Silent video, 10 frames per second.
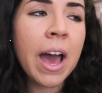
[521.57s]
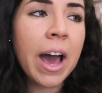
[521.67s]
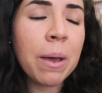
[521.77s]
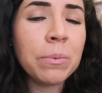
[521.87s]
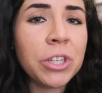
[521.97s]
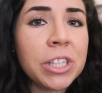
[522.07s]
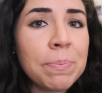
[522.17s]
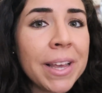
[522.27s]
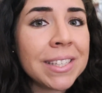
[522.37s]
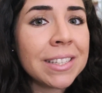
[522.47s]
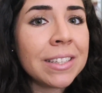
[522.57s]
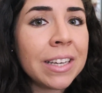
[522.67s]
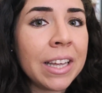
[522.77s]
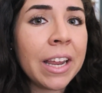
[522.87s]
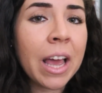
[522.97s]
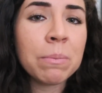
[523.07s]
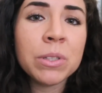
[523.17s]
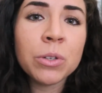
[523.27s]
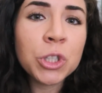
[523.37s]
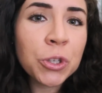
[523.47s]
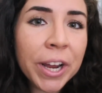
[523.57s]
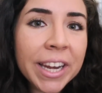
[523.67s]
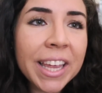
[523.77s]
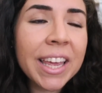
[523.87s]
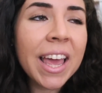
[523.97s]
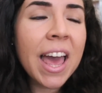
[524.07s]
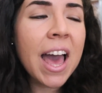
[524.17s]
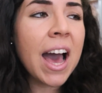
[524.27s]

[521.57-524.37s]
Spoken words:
I'm just basically eating. I'm still training.